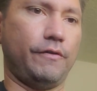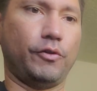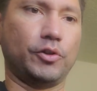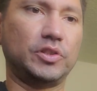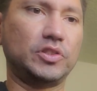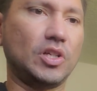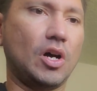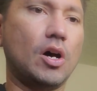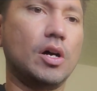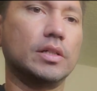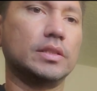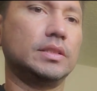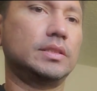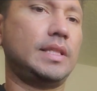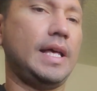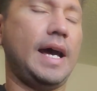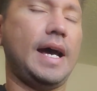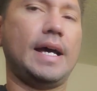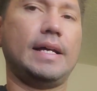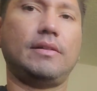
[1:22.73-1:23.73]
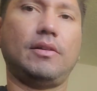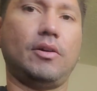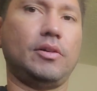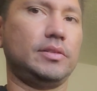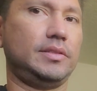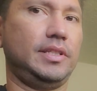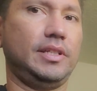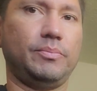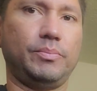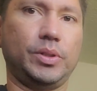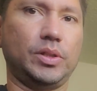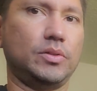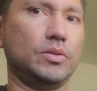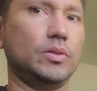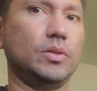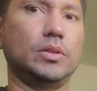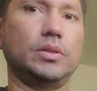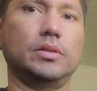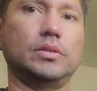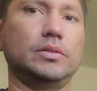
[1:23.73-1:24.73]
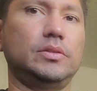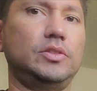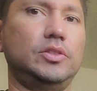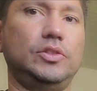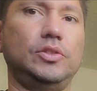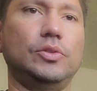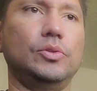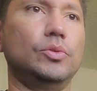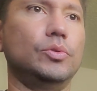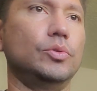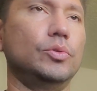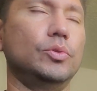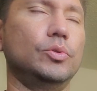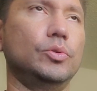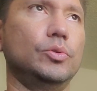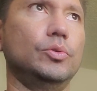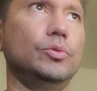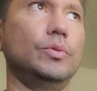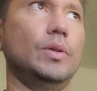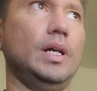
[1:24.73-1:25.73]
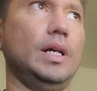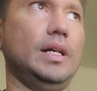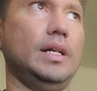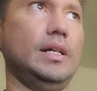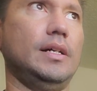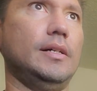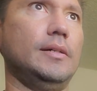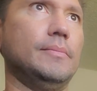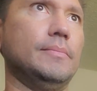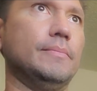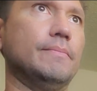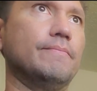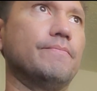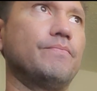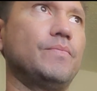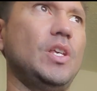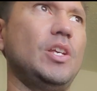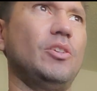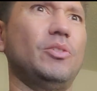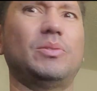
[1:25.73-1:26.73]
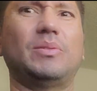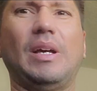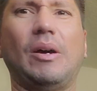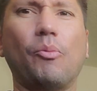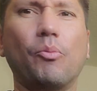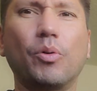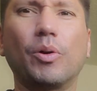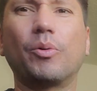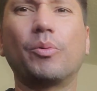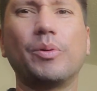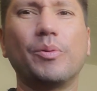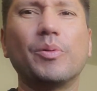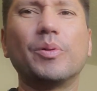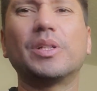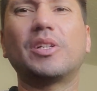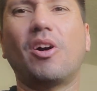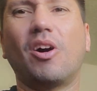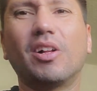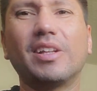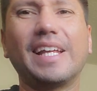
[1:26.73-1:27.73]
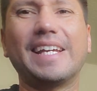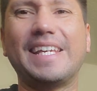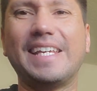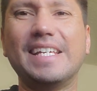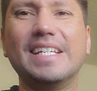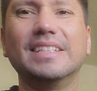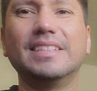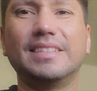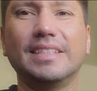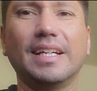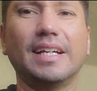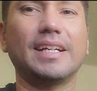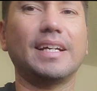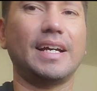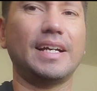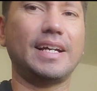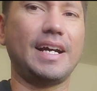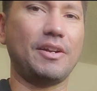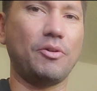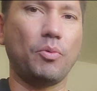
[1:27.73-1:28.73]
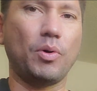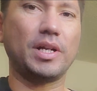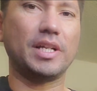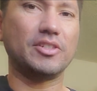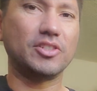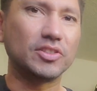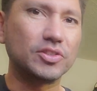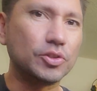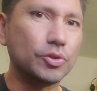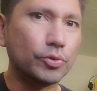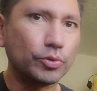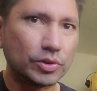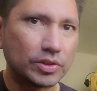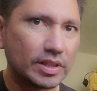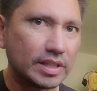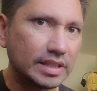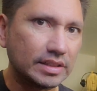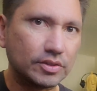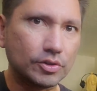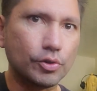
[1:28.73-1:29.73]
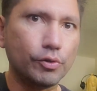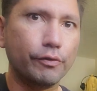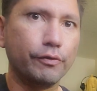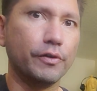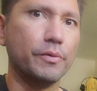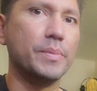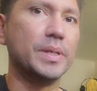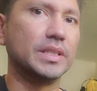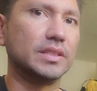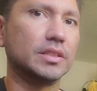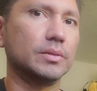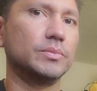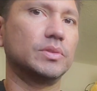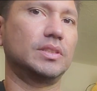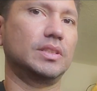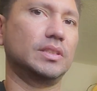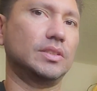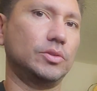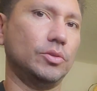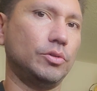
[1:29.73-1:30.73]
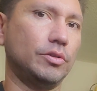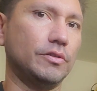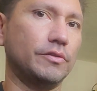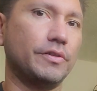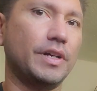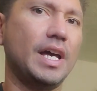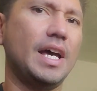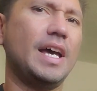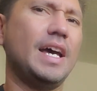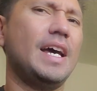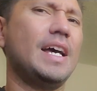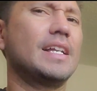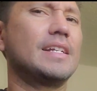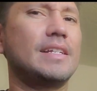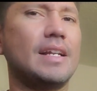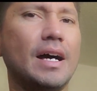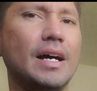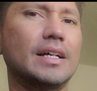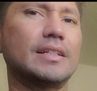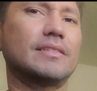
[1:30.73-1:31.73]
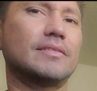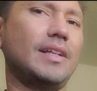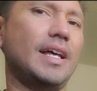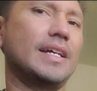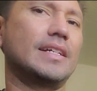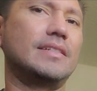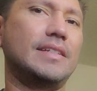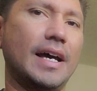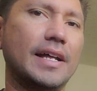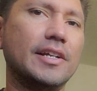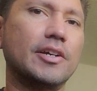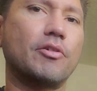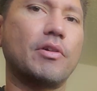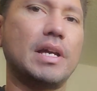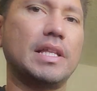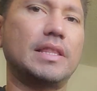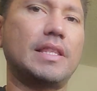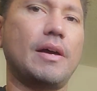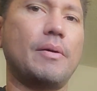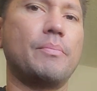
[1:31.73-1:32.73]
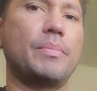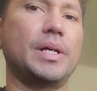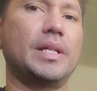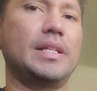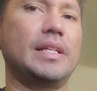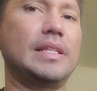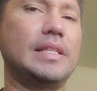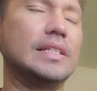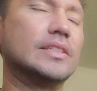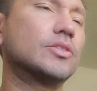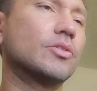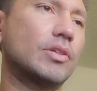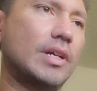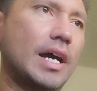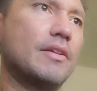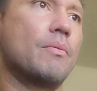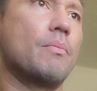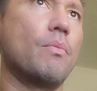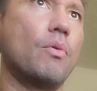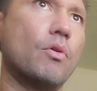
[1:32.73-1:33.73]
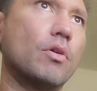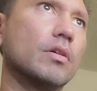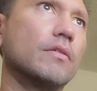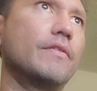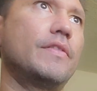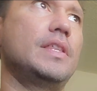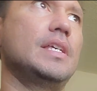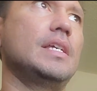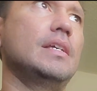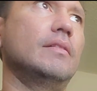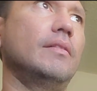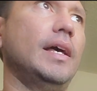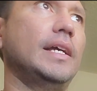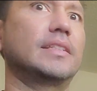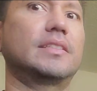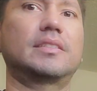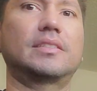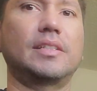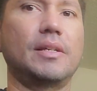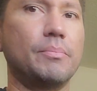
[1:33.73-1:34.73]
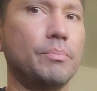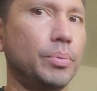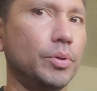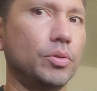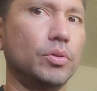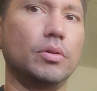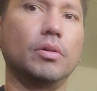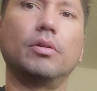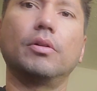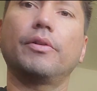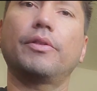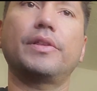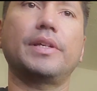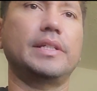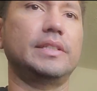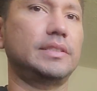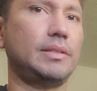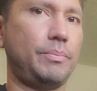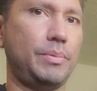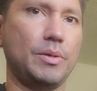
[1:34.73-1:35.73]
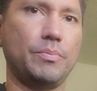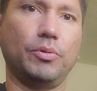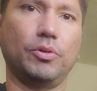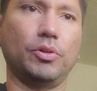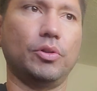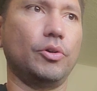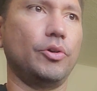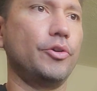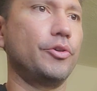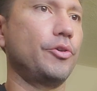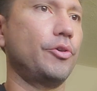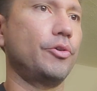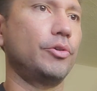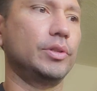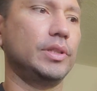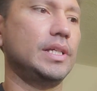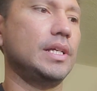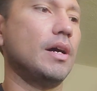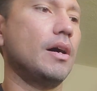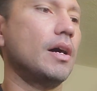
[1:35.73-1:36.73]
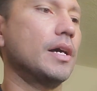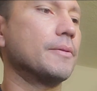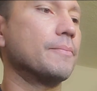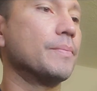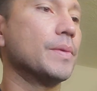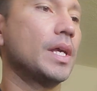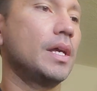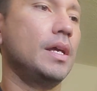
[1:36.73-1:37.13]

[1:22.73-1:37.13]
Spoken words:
songs that are typical to, what we would call like easy. I kind of want to just use these euphemisms to sort of not like denigrate them, but these are kind of more of the like simple things that people learn early on.